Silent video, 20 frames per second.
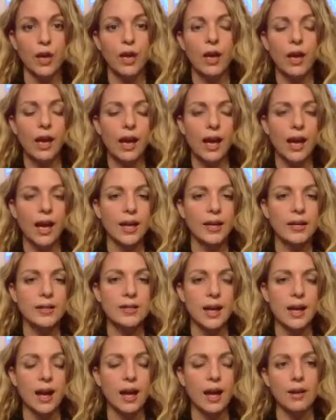and
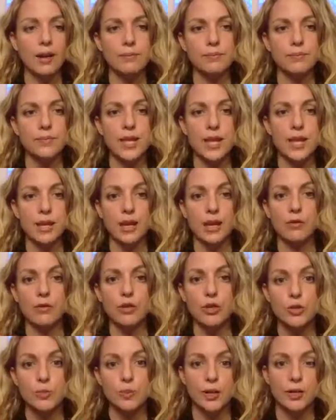taking
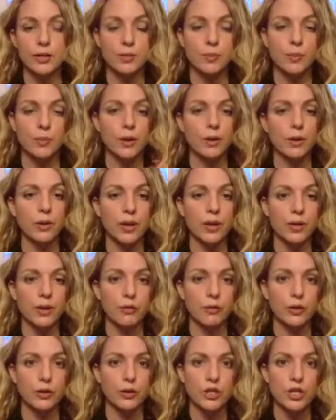responsibility
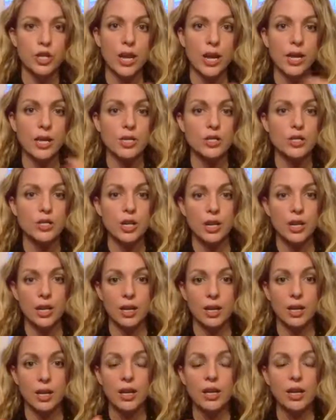for changing
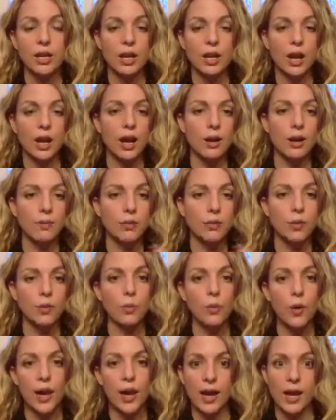the
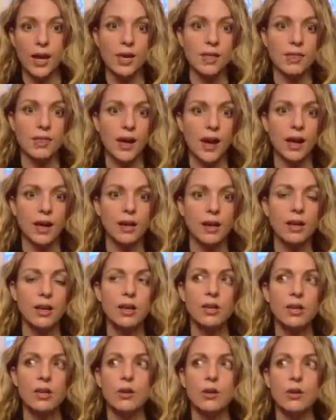way that
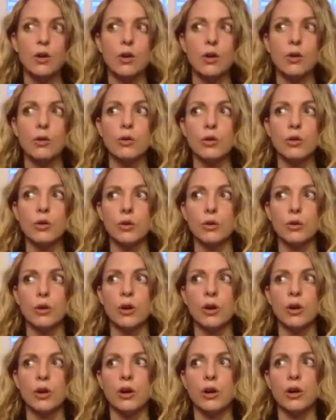
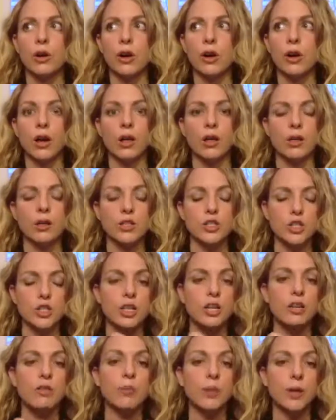your
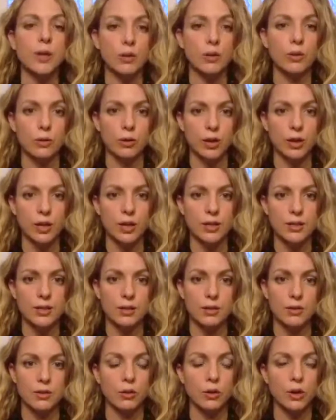achievement
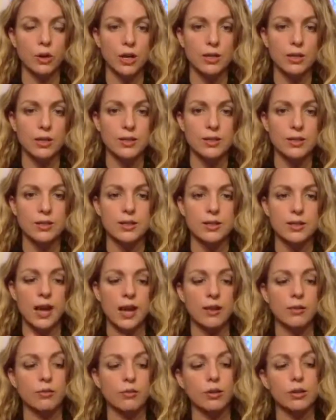oriented
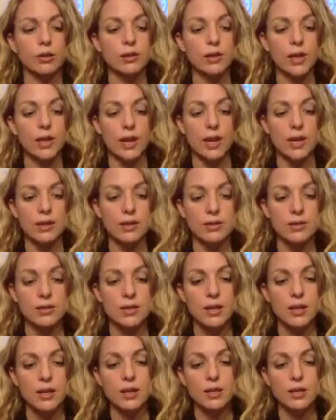side relates
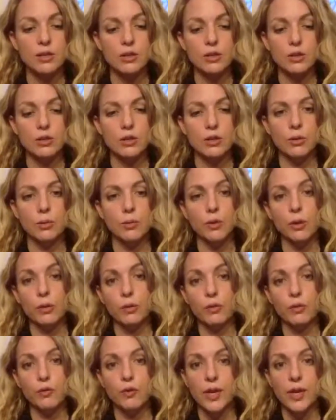to your more
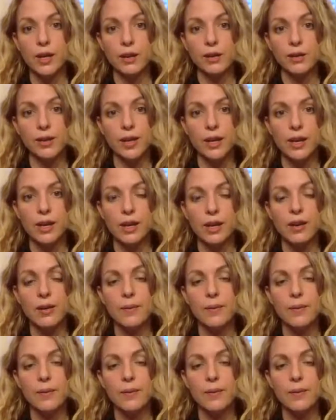feeling,